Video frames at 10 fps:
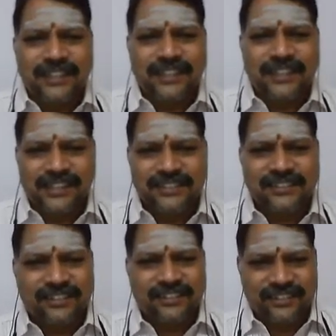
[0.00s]
cereals,
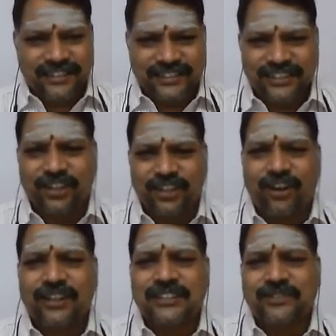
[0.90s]
essential
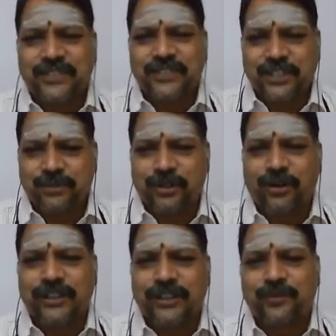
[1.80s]
oils, vegetable
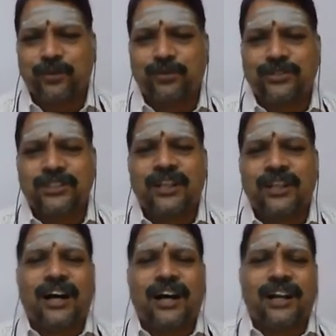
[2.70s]
oils, fruits
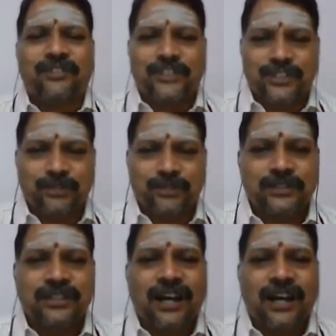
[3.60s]
and vegetables,